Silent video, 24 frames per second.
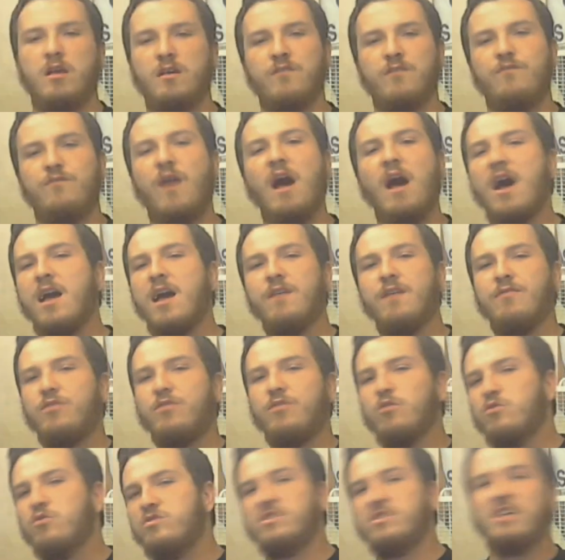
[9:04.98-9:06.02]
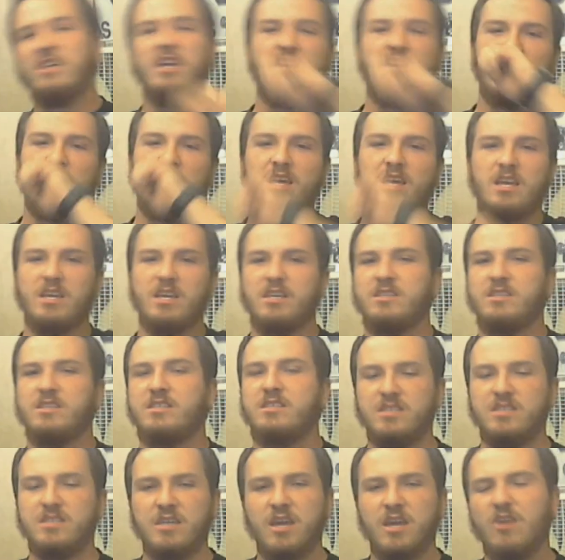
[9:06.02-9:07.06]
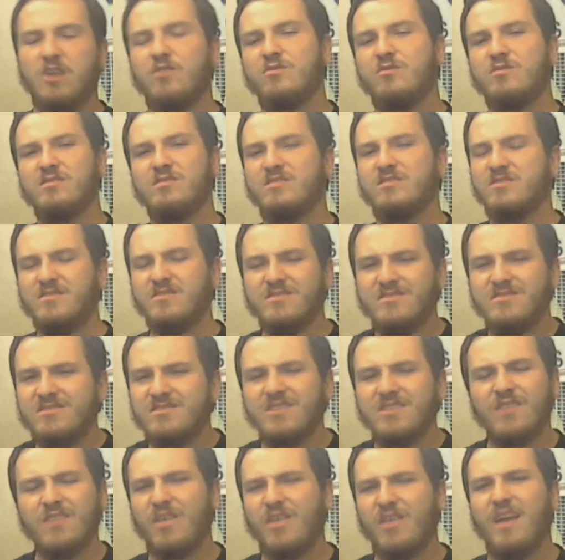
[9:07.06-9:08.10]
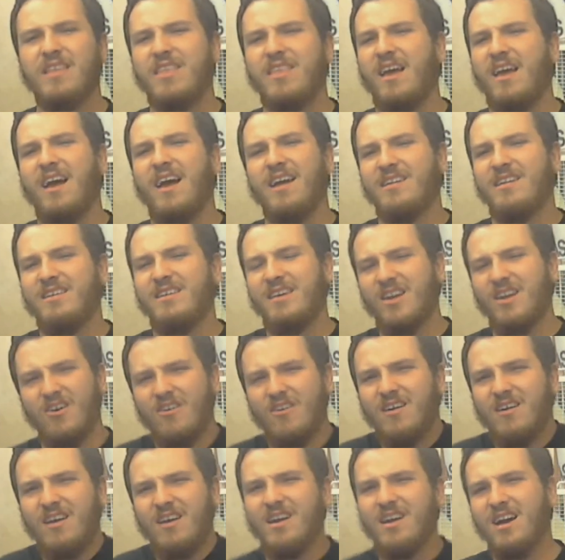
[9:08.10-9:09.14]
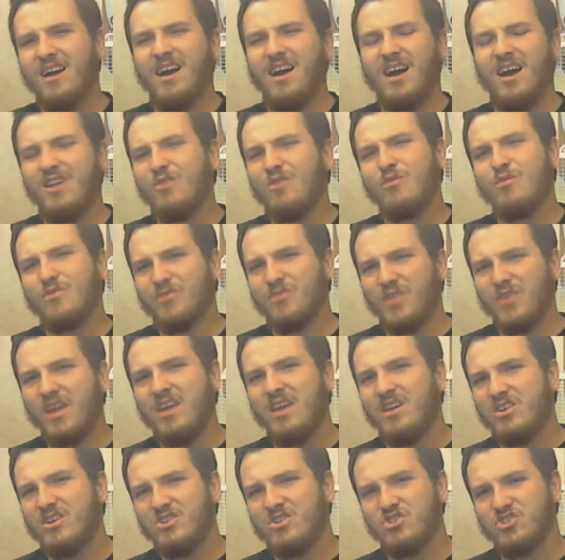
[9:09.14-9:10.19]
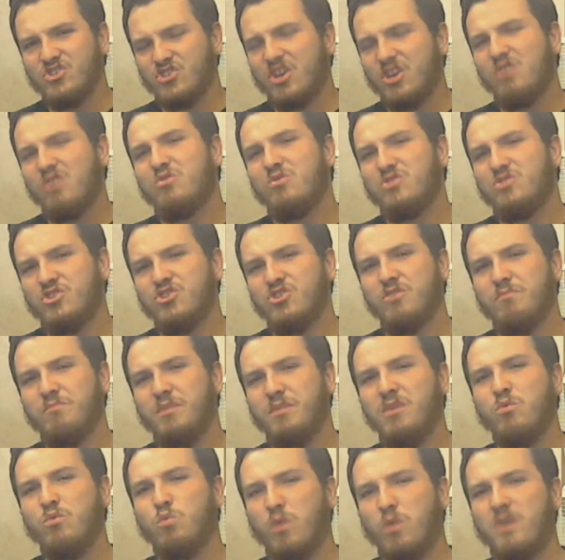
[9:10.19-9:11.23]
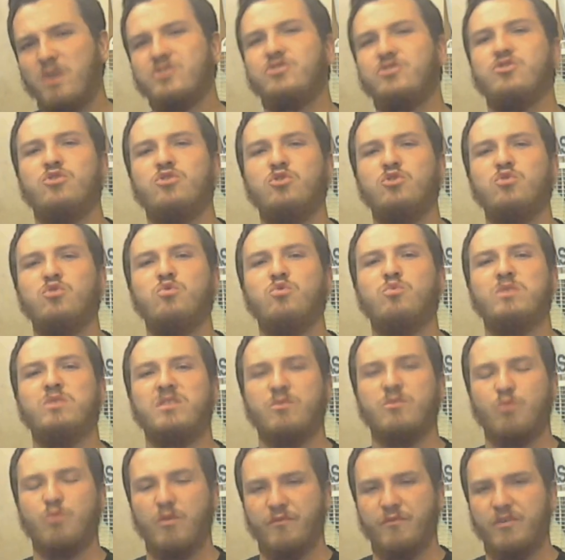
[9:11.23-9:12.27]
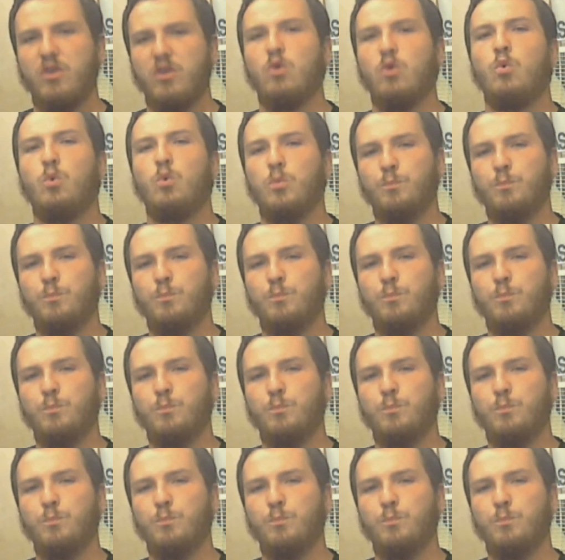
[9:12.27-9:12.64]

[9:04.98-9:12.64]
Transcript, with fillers: 5 through 6, you know, stuff like that. You know, I don't think shows should be rushed through with a review.